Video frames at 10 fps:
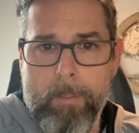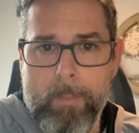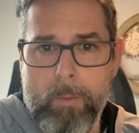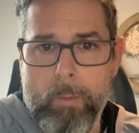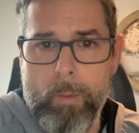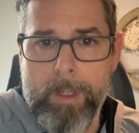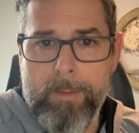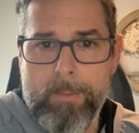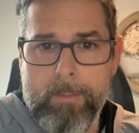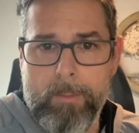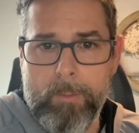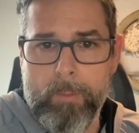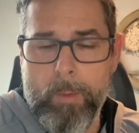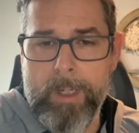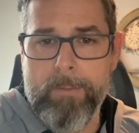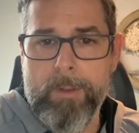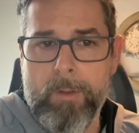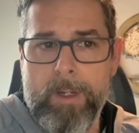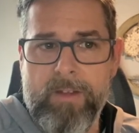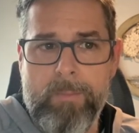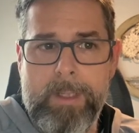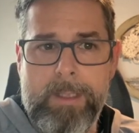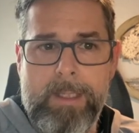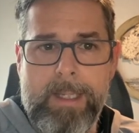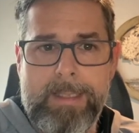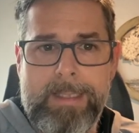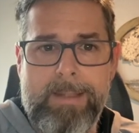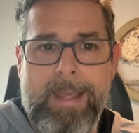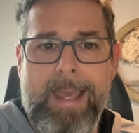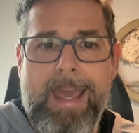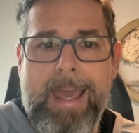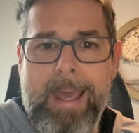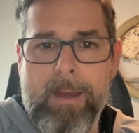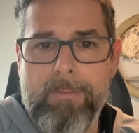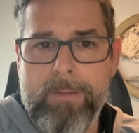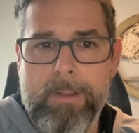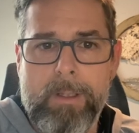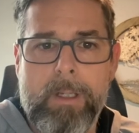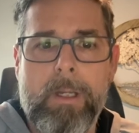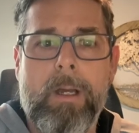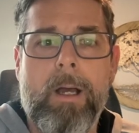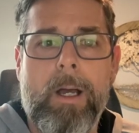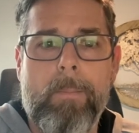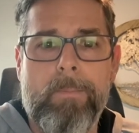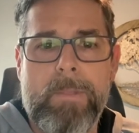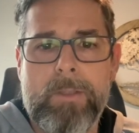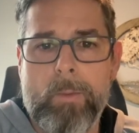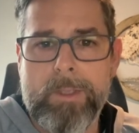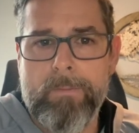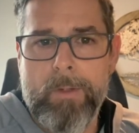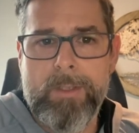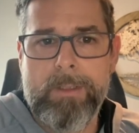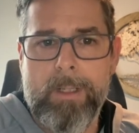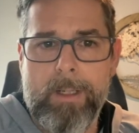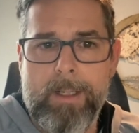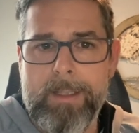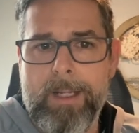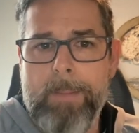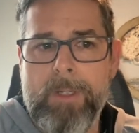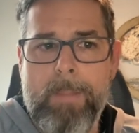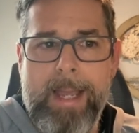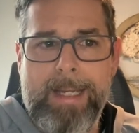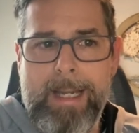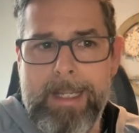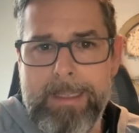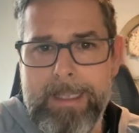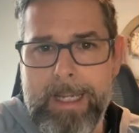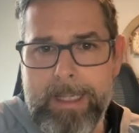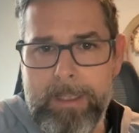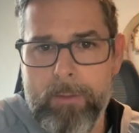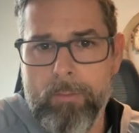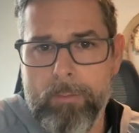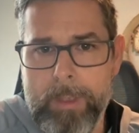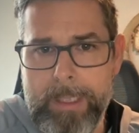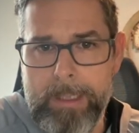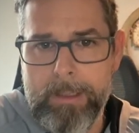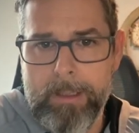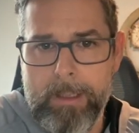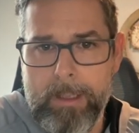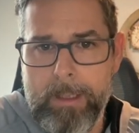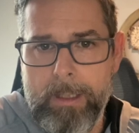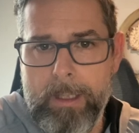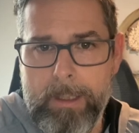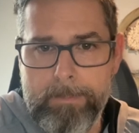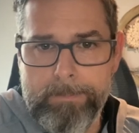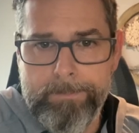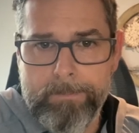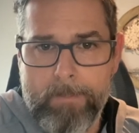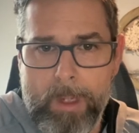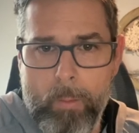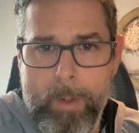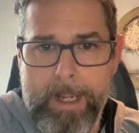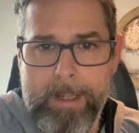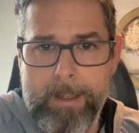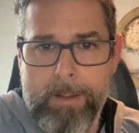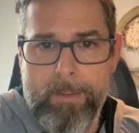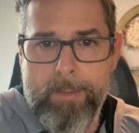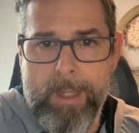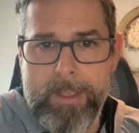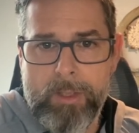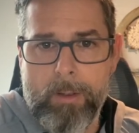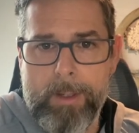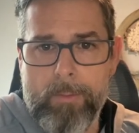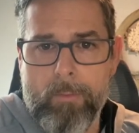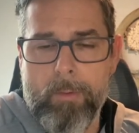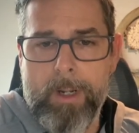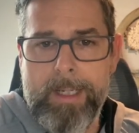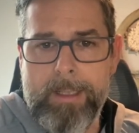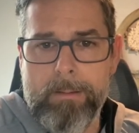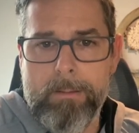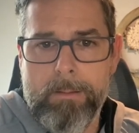with whatever degree of PTSD they have. This was first adopted back in 1993 when they started running,